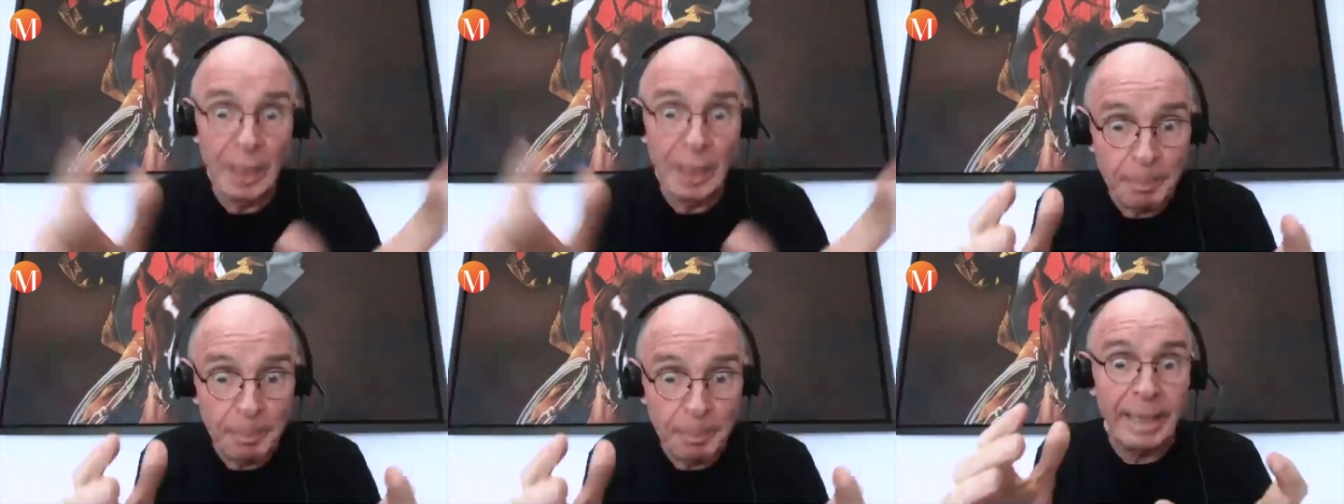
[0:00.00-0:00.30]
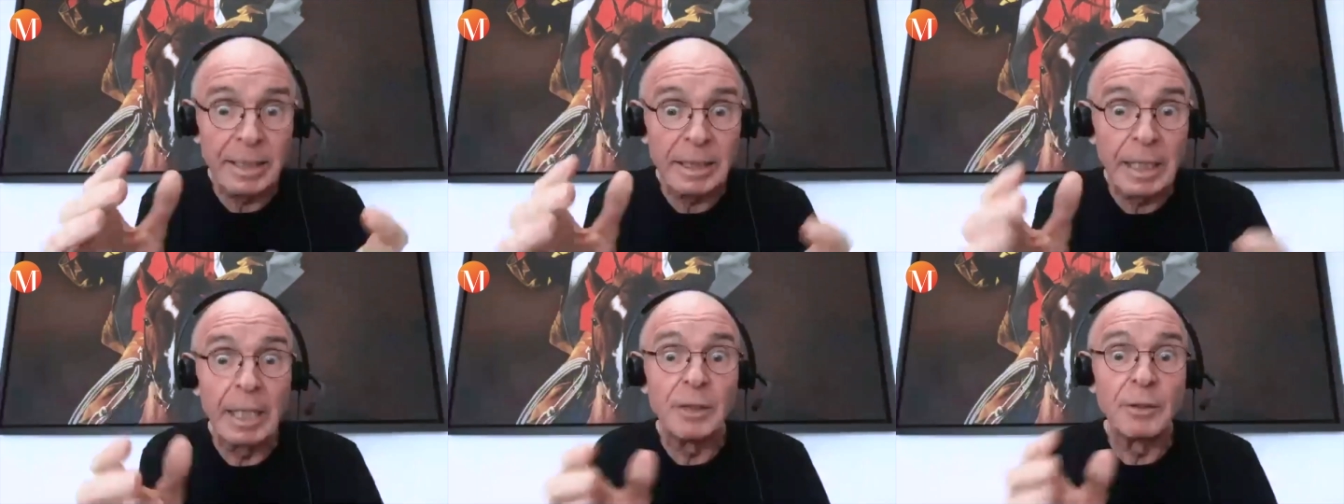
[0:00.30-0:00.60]

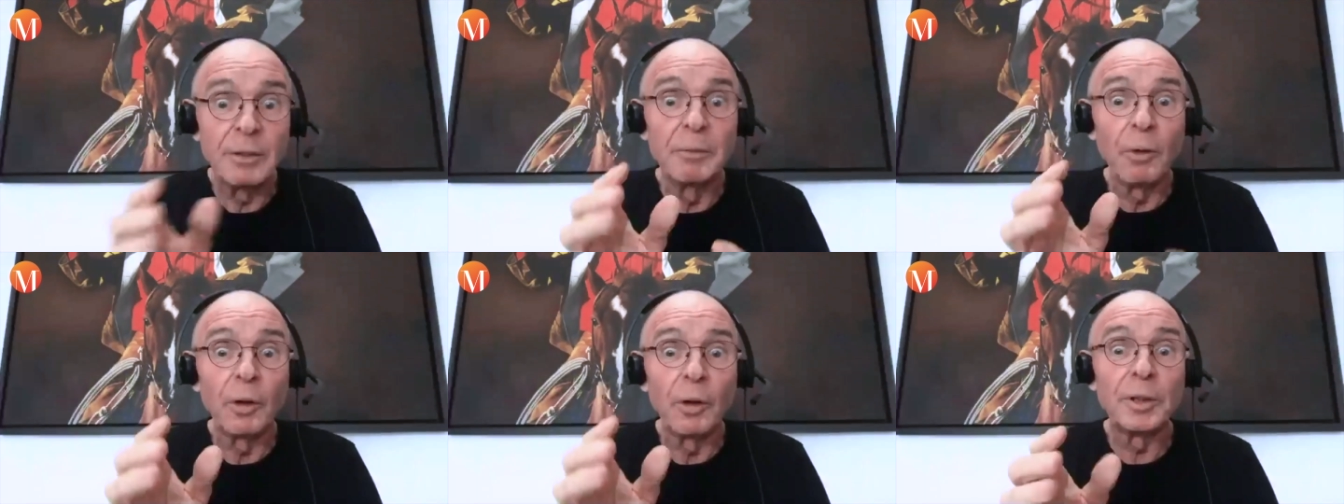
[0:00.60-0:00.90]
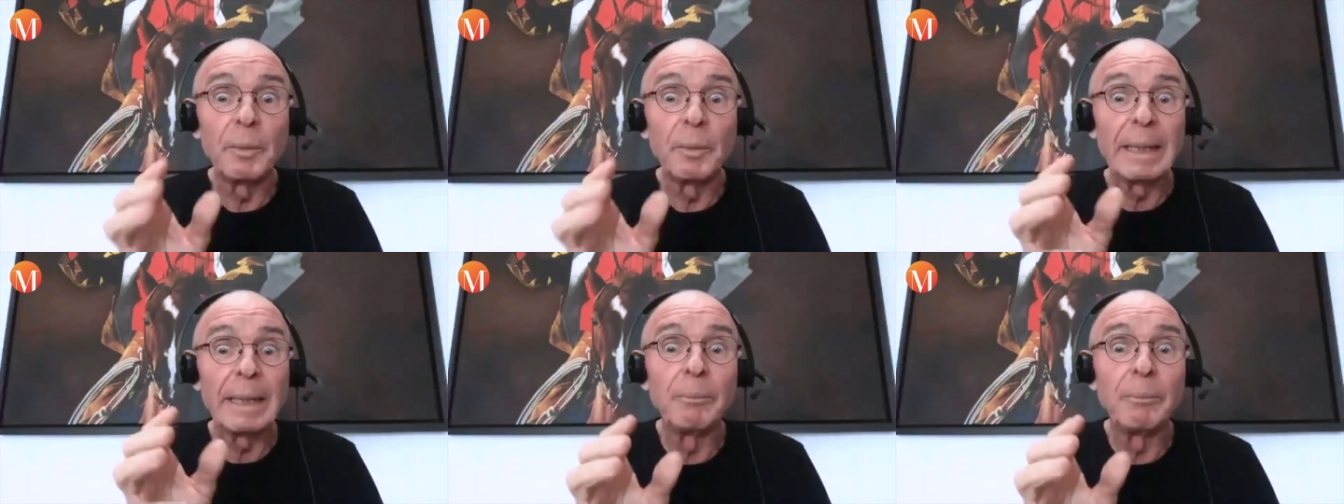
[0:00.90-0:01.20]
bank, they even want
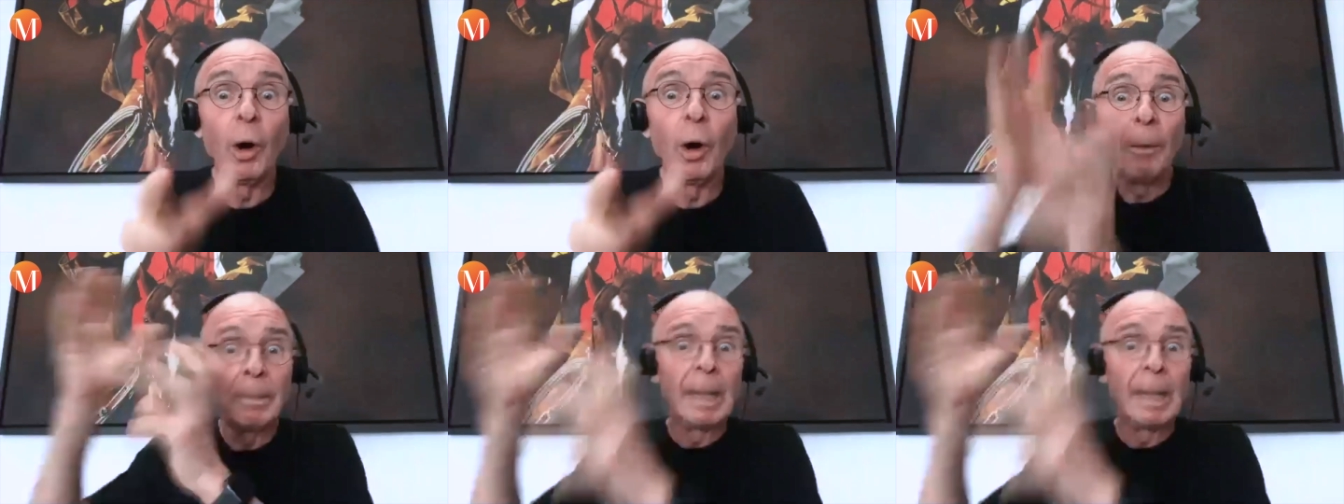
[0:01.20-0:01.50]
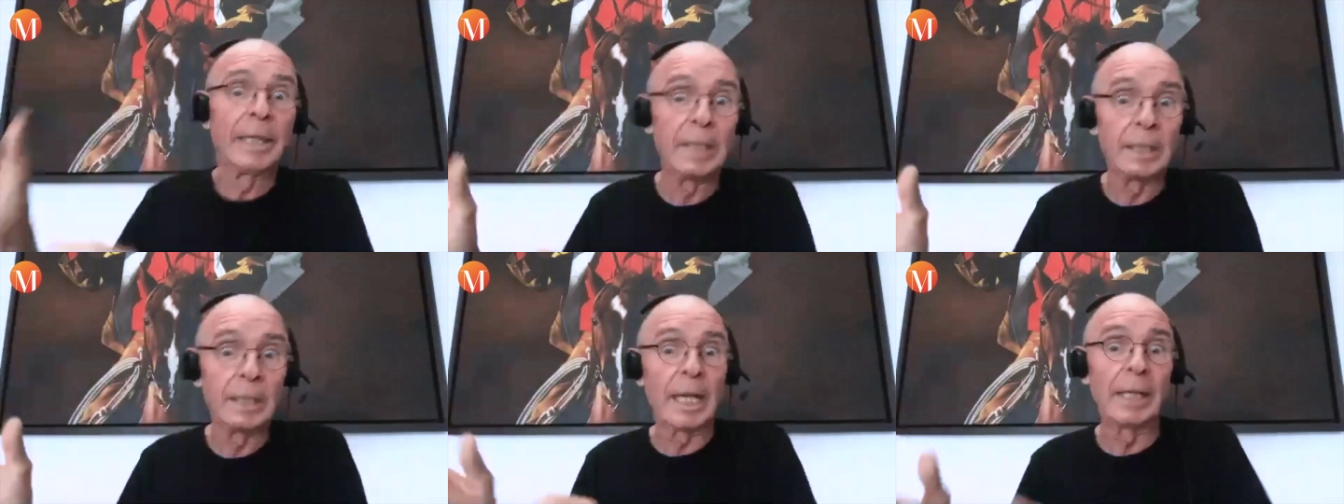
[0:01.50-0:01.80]
to make more
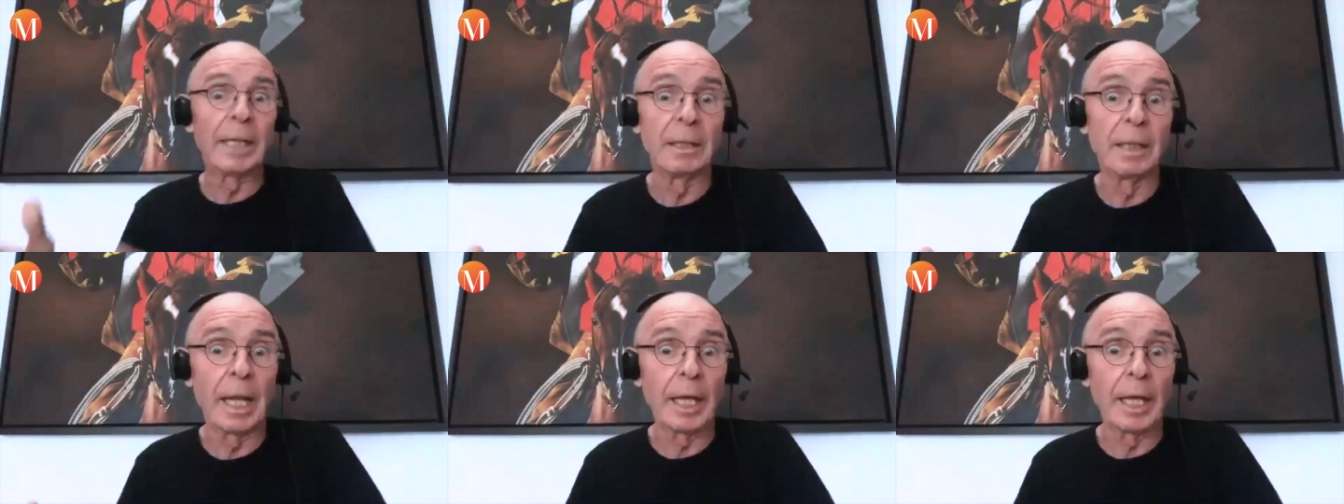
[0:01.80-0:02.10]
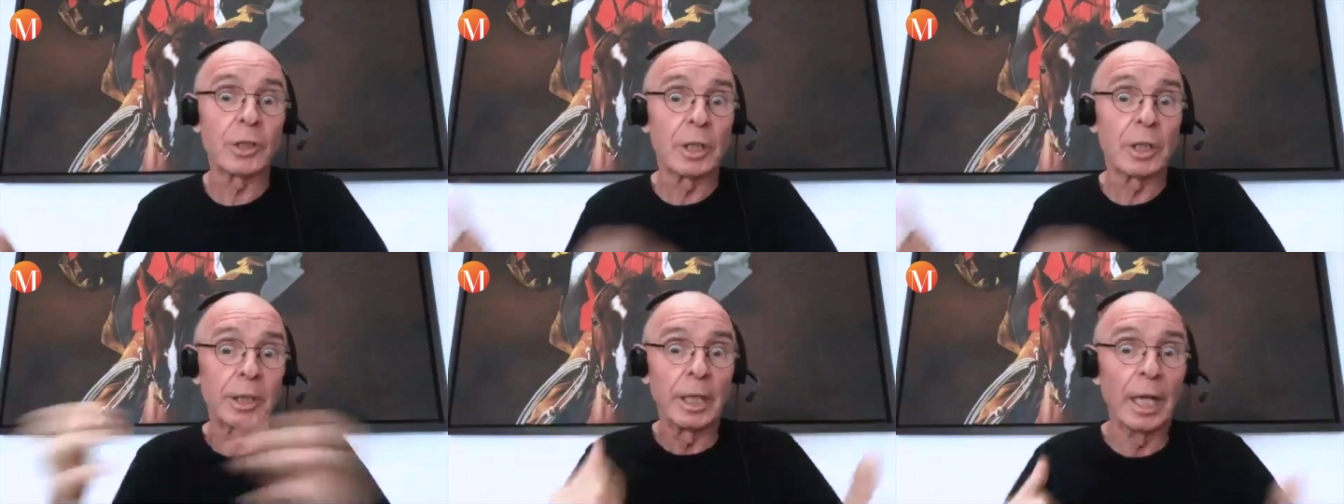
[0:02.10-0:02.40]
money than
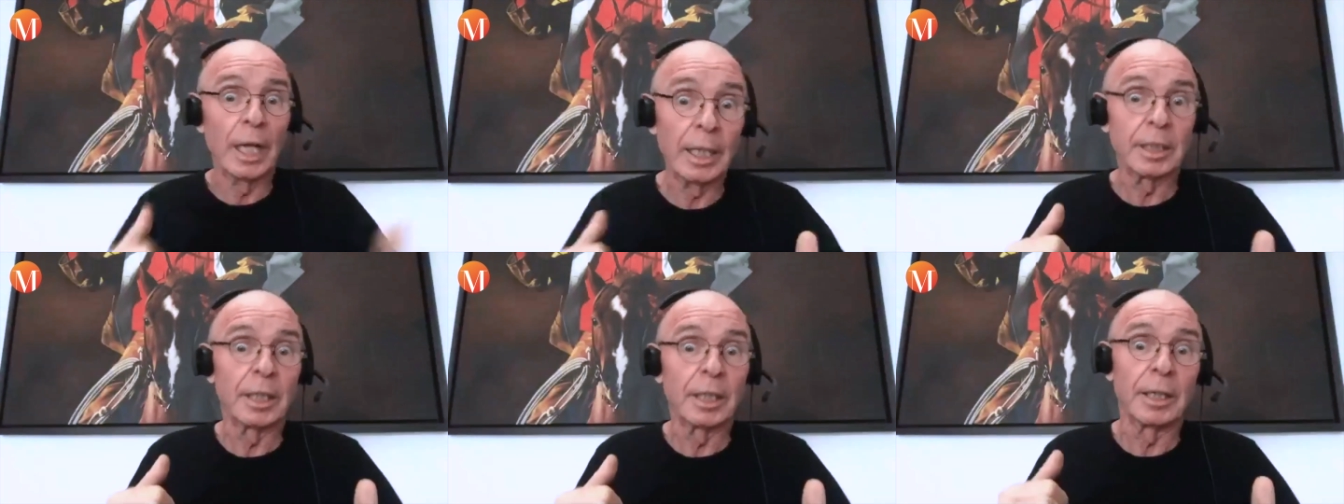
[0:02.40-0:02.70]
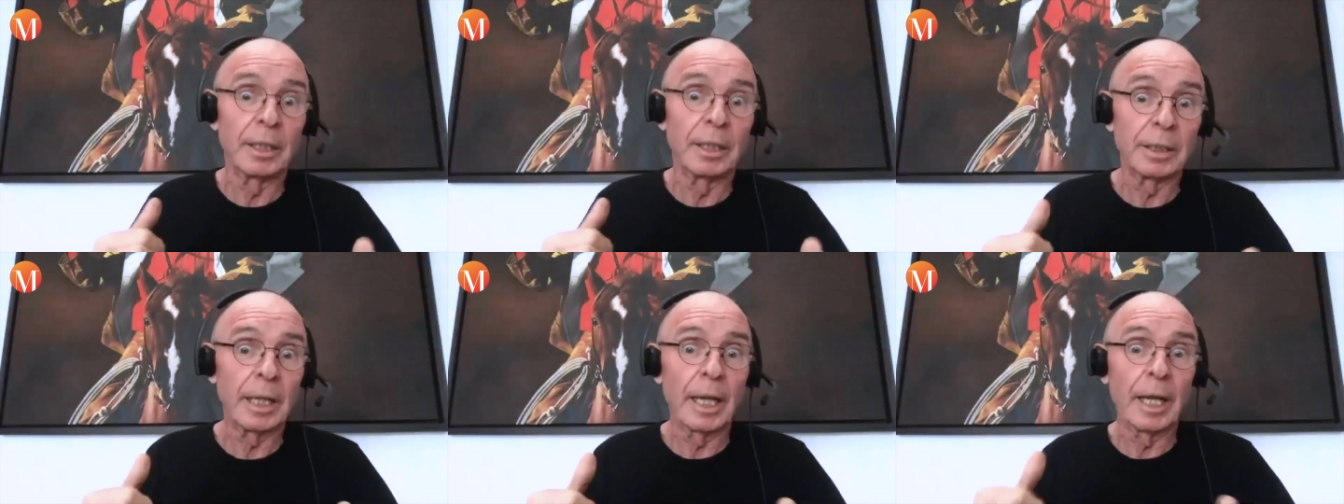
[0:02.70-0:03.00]
actually the other,
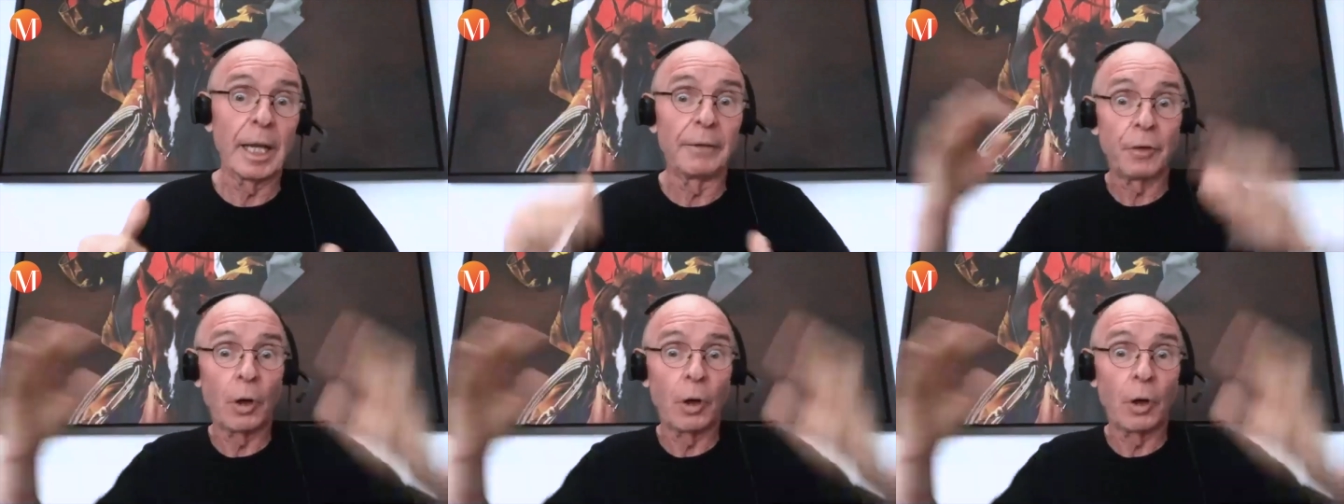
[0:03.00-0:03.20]
and they have